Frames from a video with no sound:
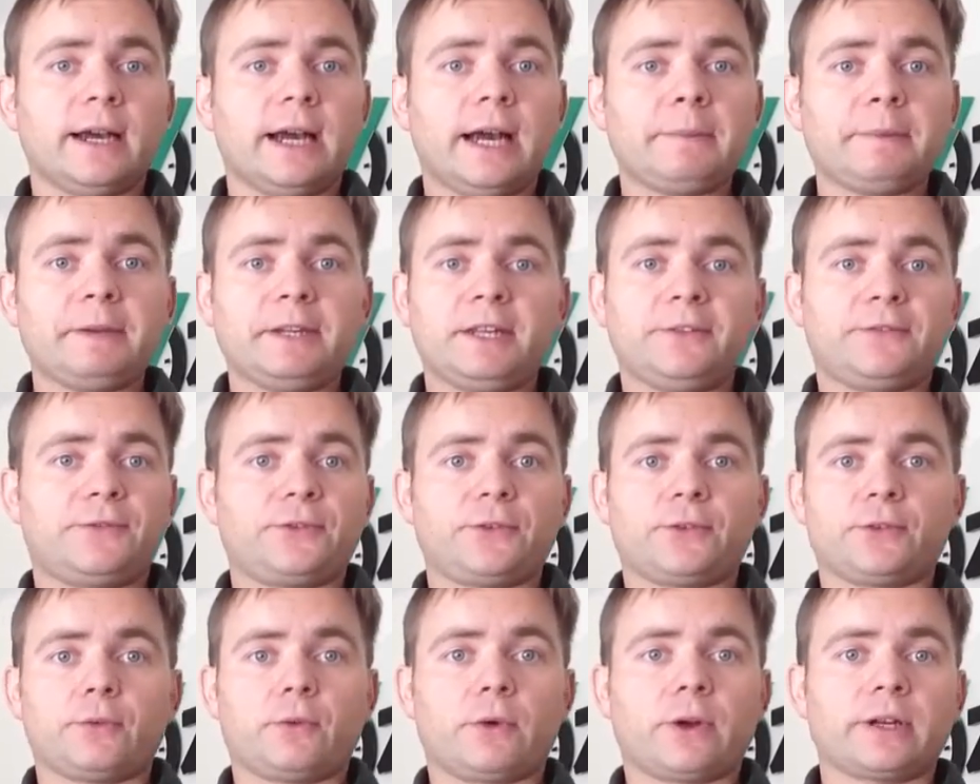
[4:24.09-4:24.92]
If
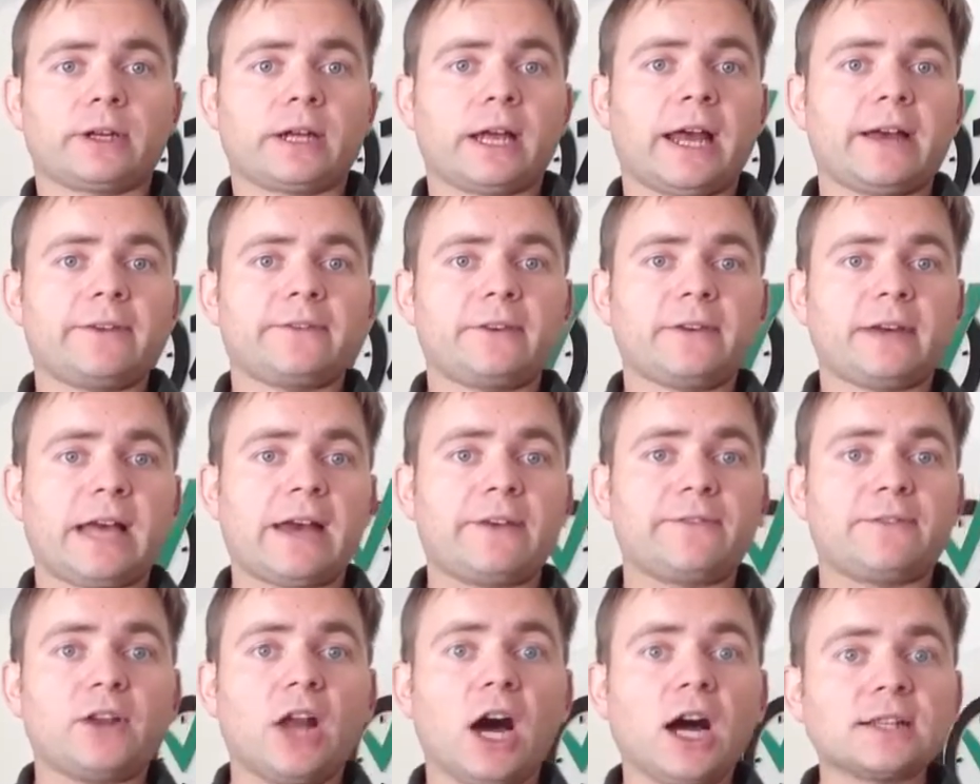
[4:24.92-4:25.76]
you want to
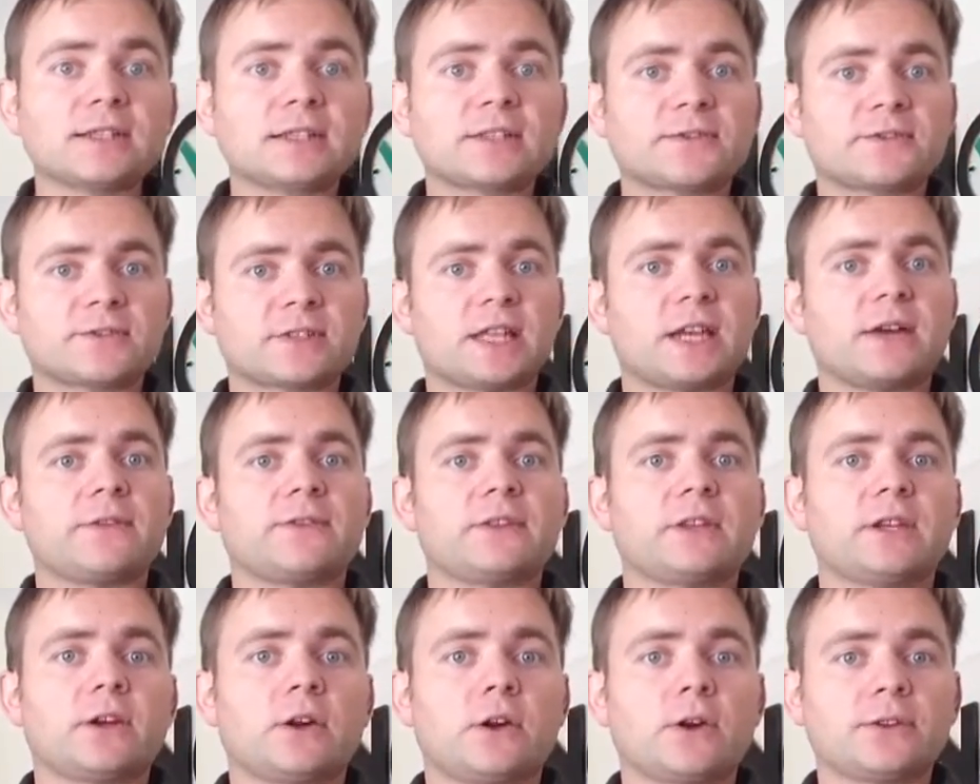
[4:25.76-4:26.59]
have lots of stuff
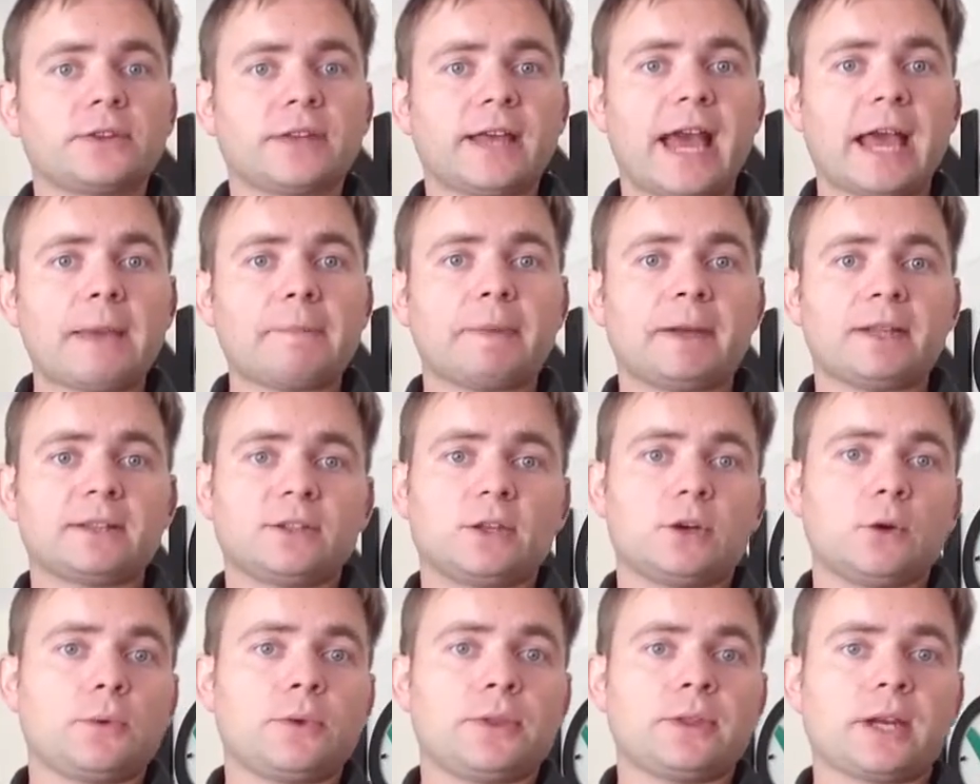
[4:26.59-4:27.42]
there on the
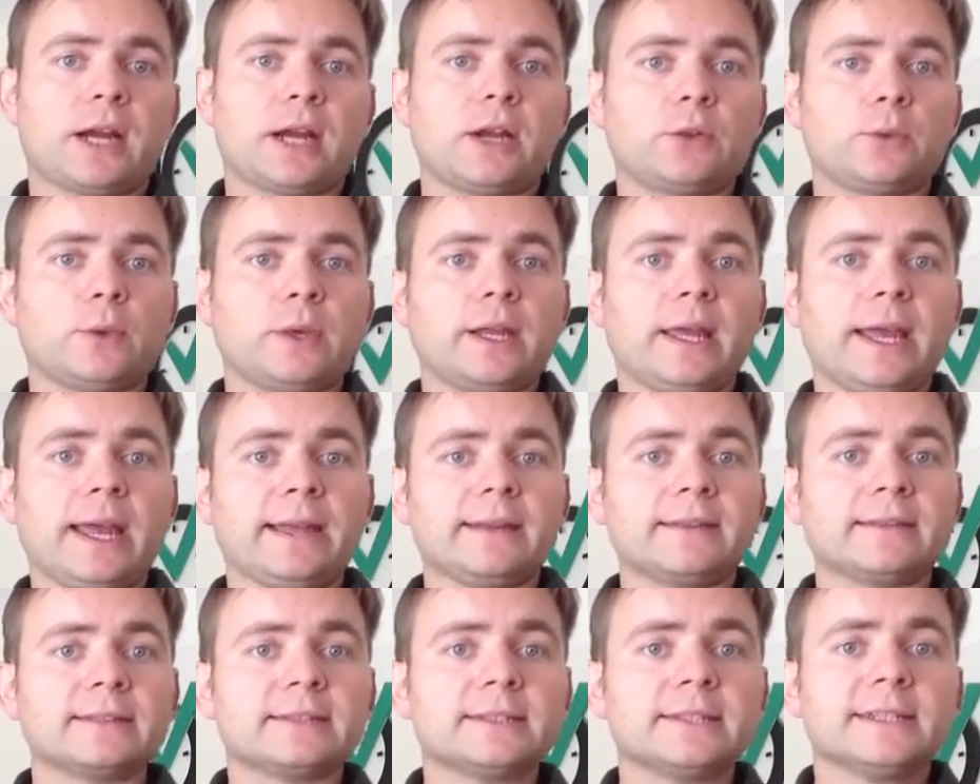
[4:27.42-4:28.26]
iPad, go with the
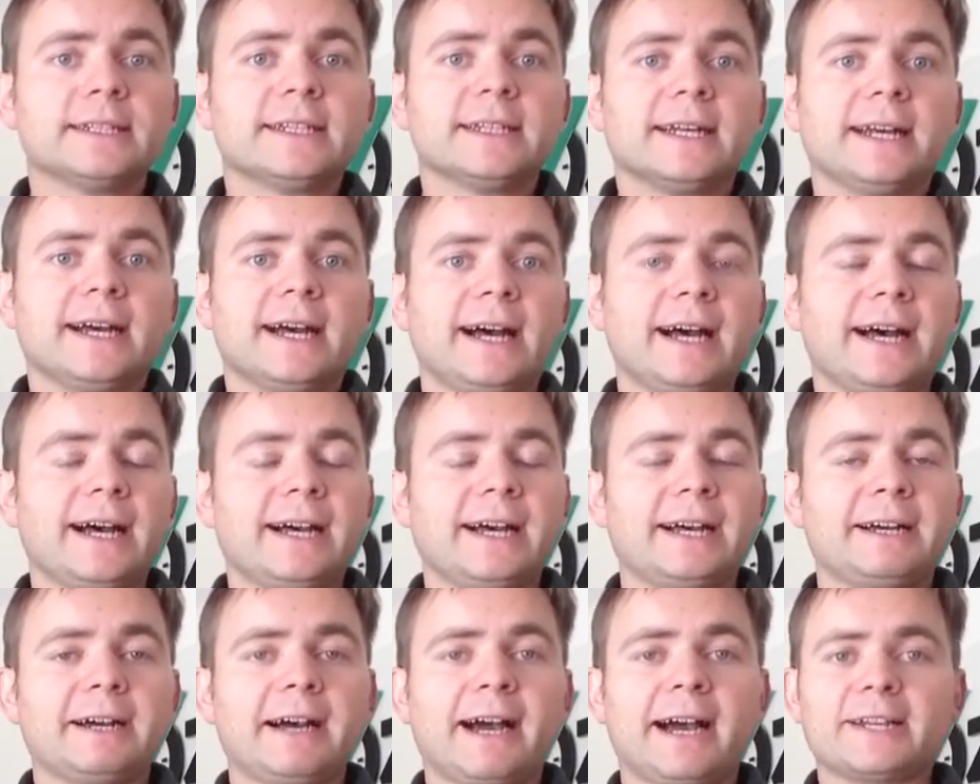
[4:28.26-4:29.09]
128.
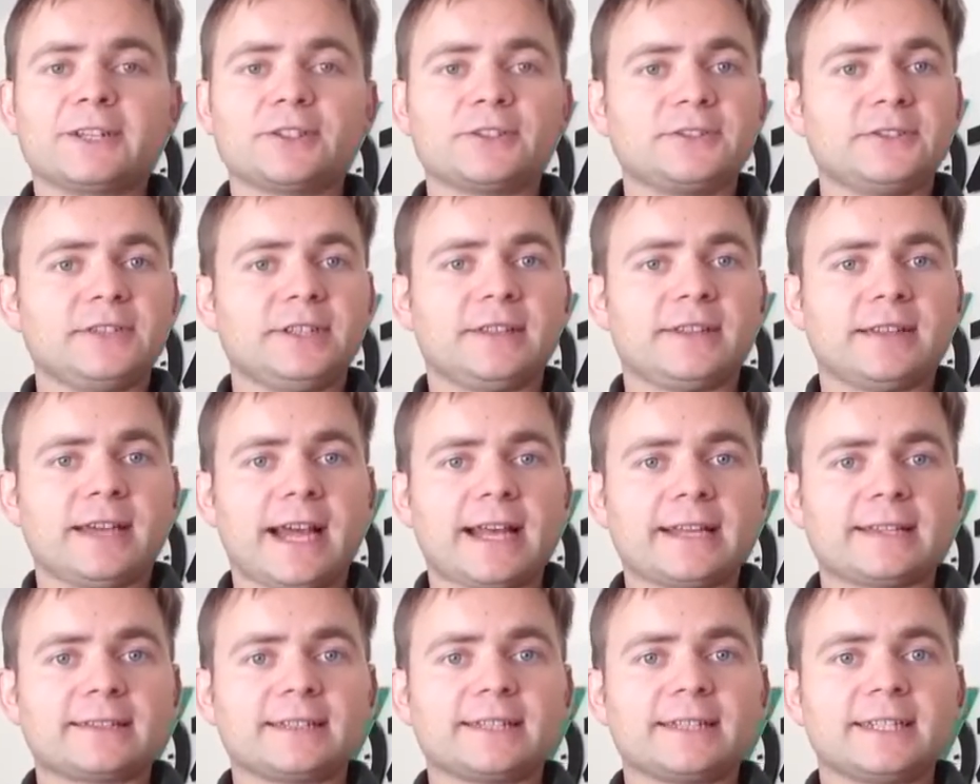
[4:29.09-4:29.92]
I don't need
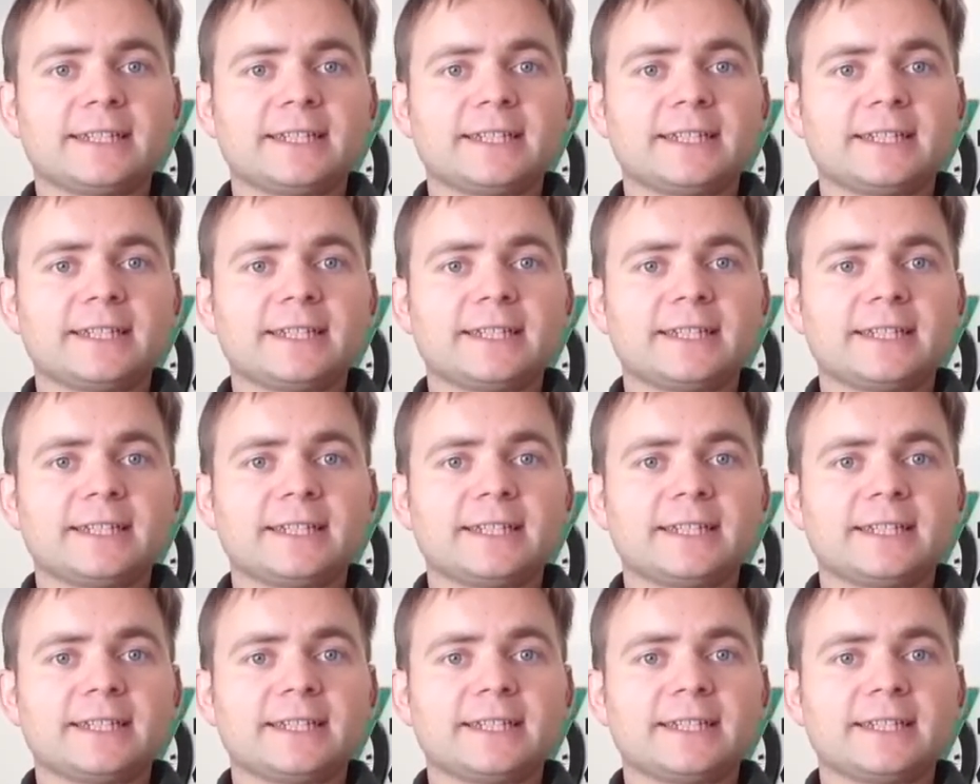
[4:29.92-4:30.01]
that.